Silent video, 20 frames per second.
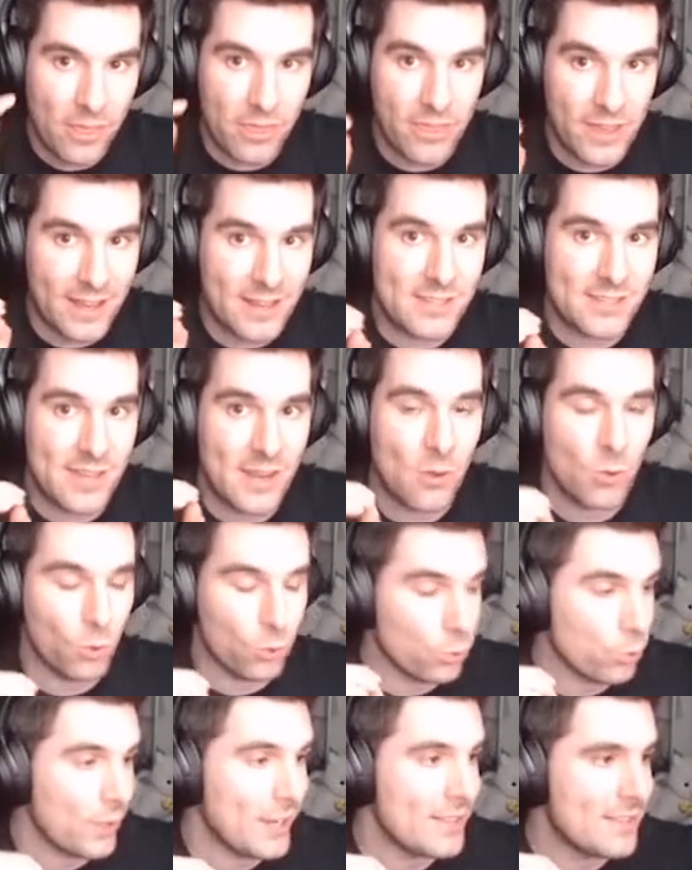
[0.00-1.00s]
That is how
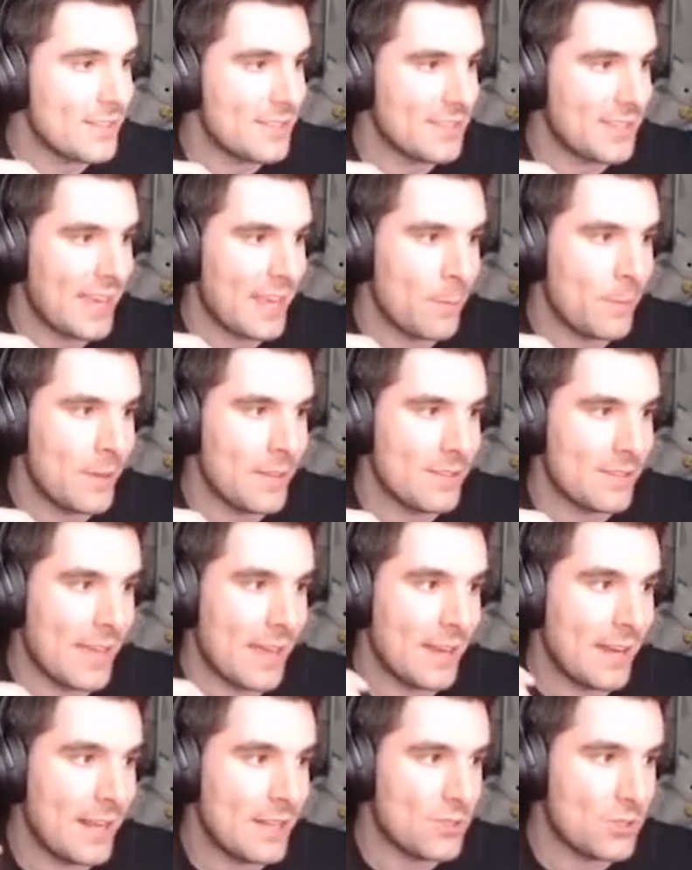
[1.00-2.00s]
great this game is,
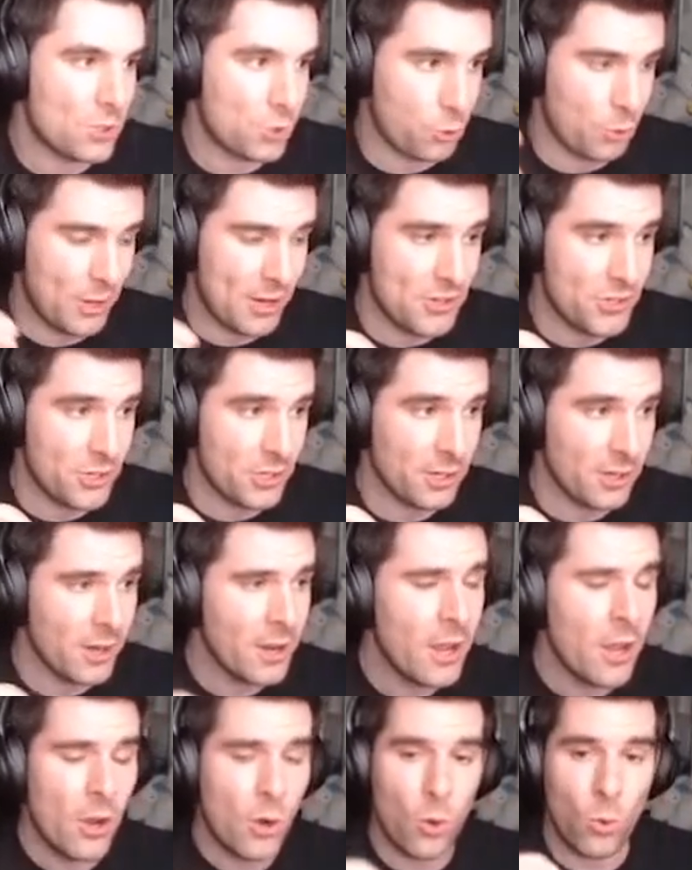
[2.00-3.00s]
and it's Treasure,
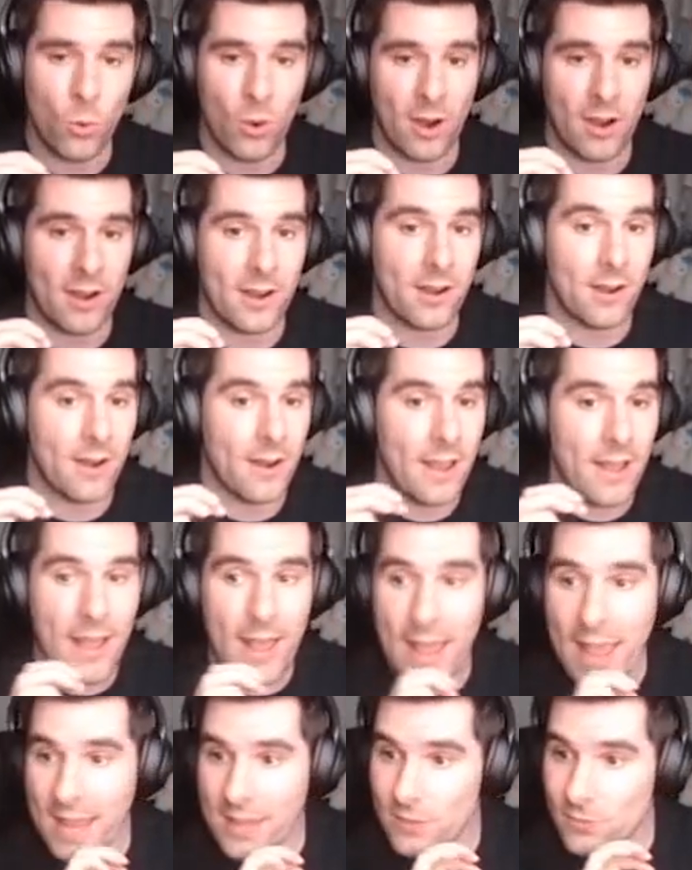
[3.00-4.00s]
who are
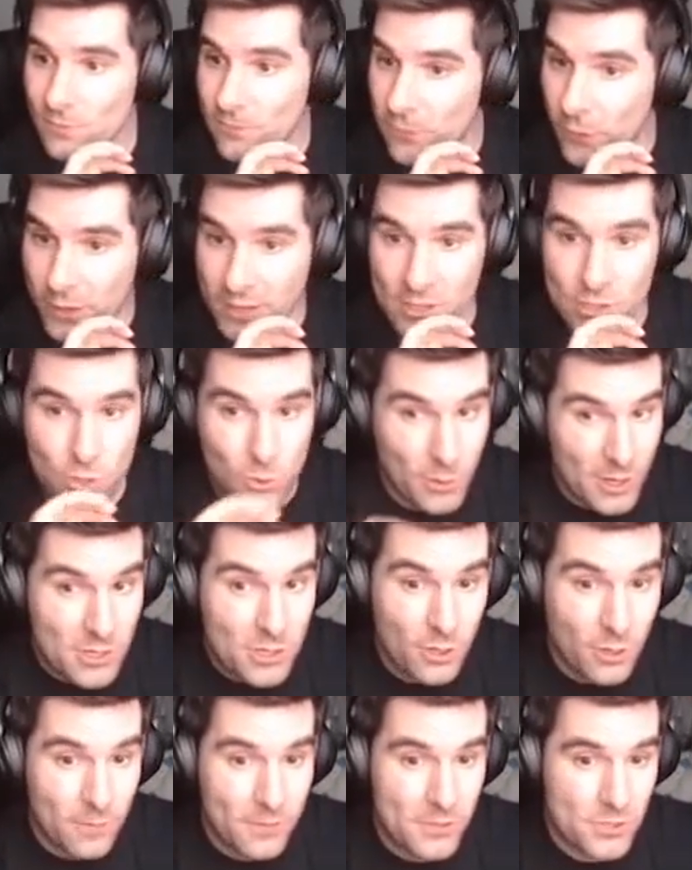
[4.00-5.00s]
a fucking
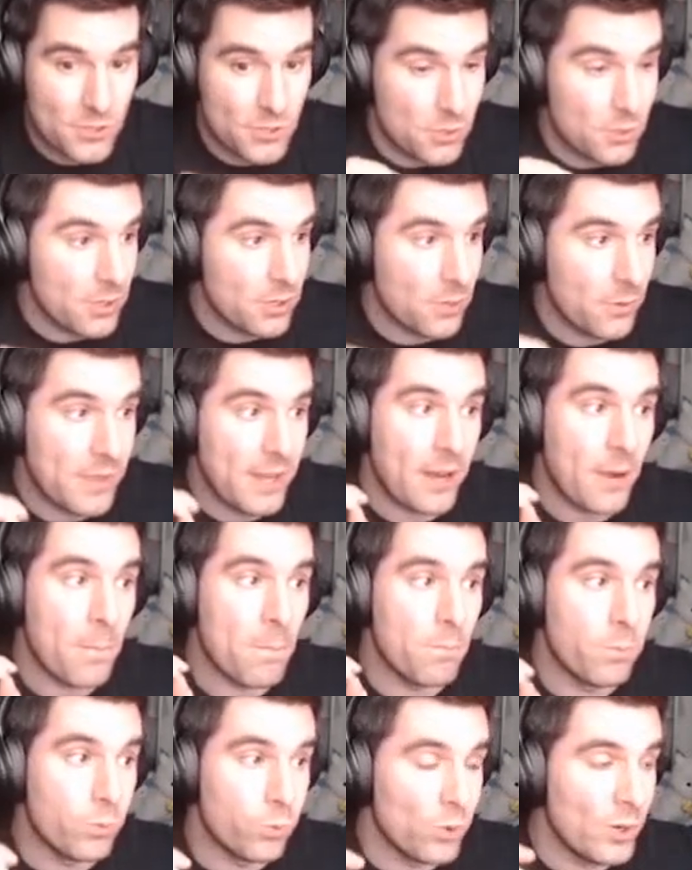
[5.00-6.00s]
treasure of a studio. They are
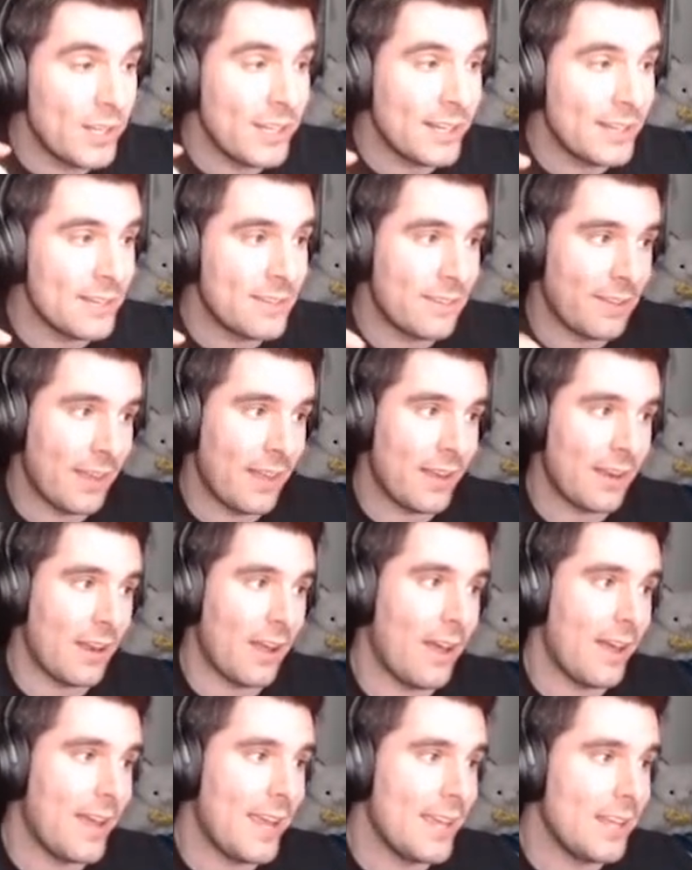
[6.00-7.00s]
brilliant, and
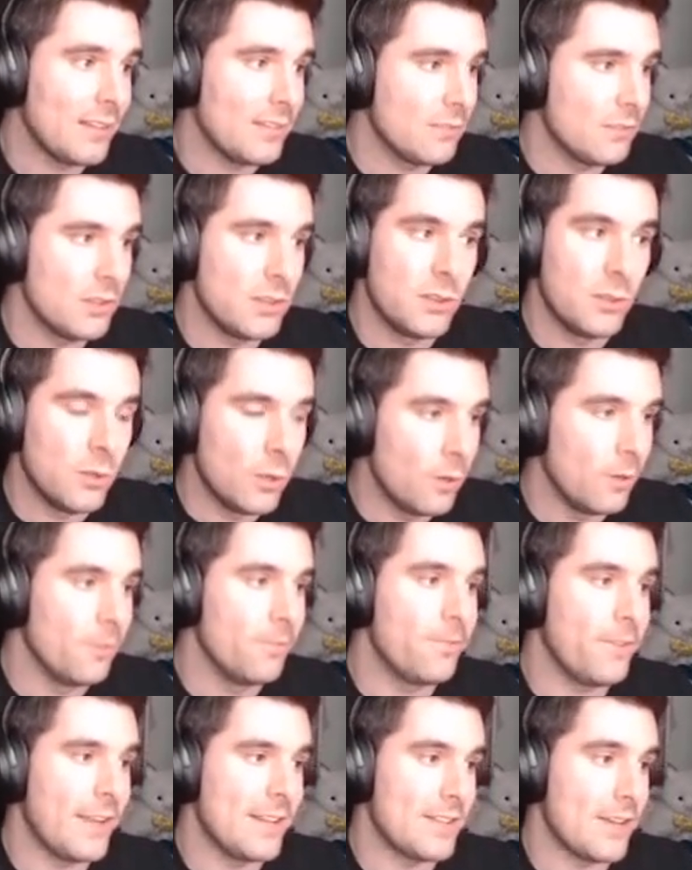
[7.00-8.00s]
I
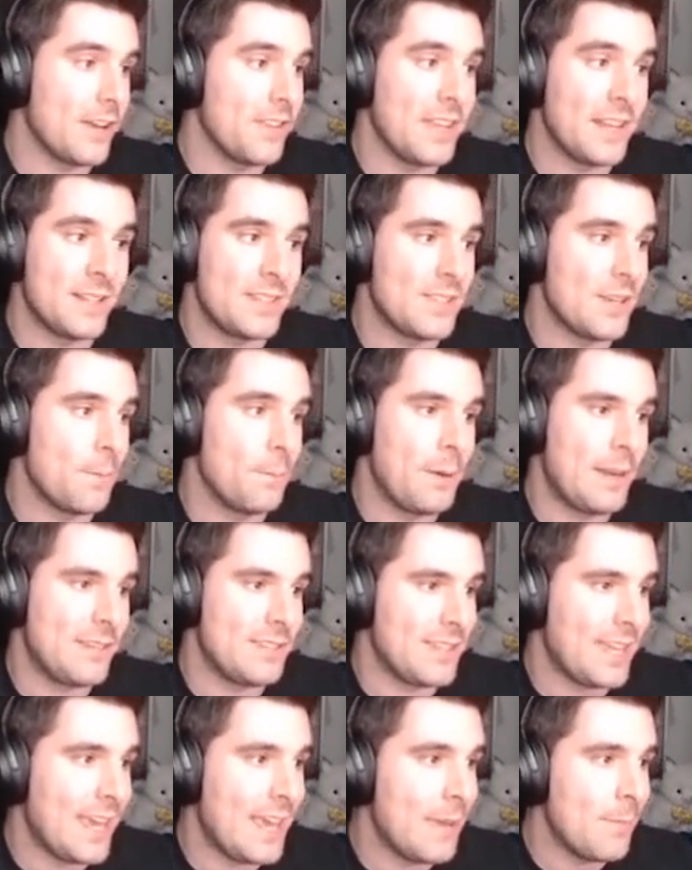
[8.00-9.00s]
love it. I think it's their
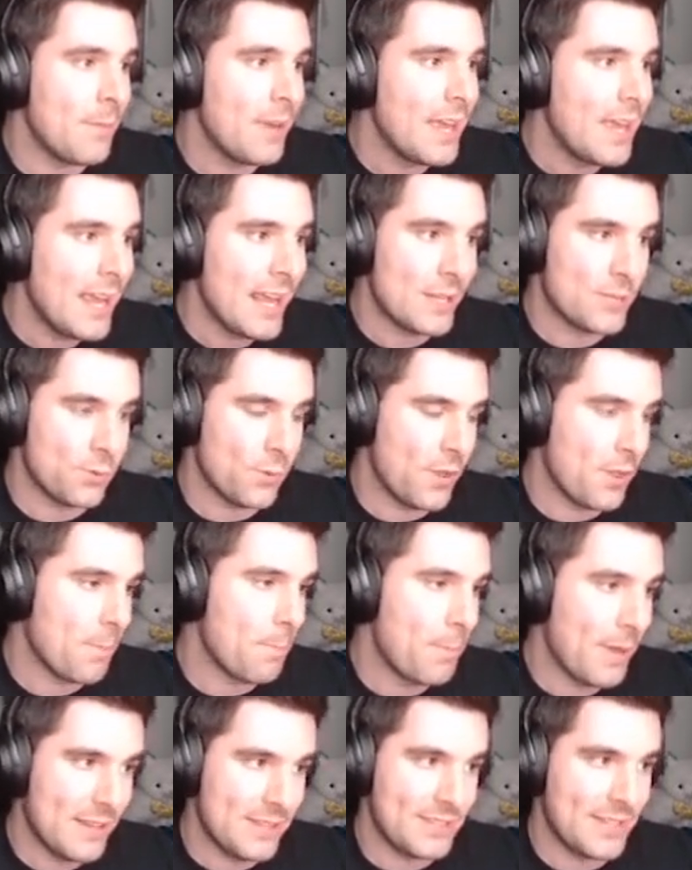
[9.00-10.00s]
best game. It's one of the
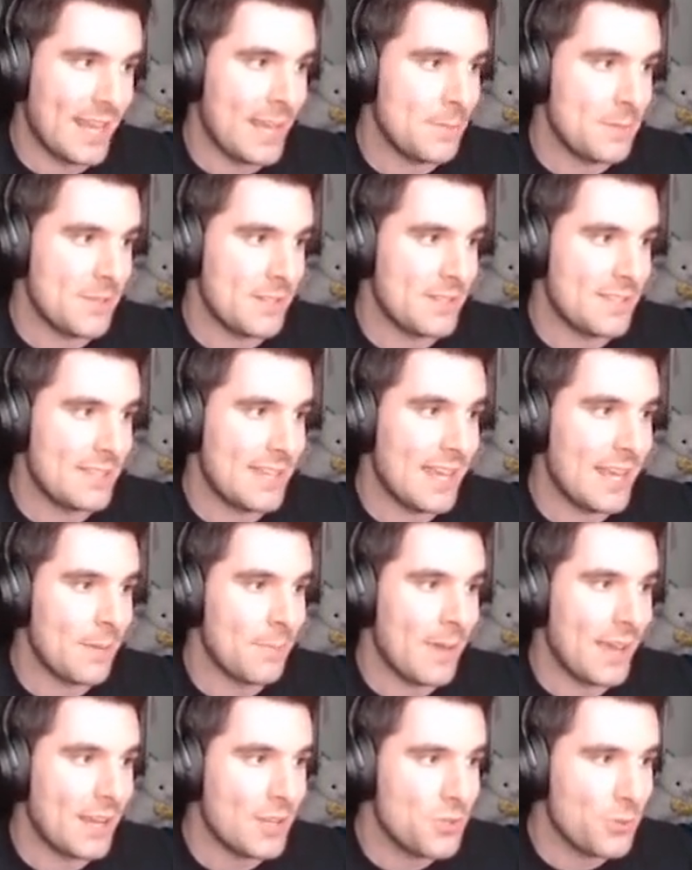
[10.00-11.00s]
best games on the Sega
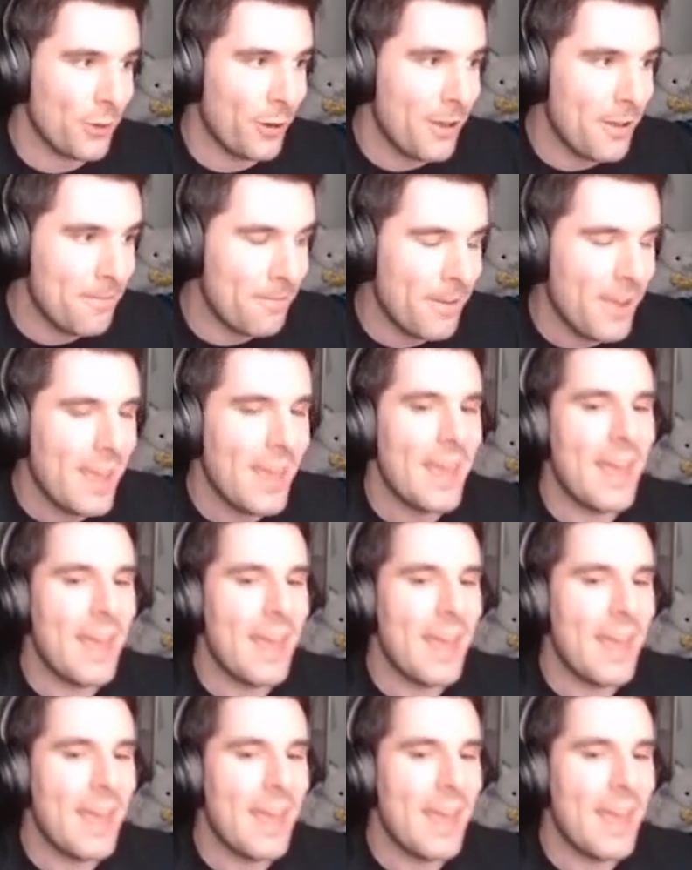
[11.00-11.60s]
Mega Drive.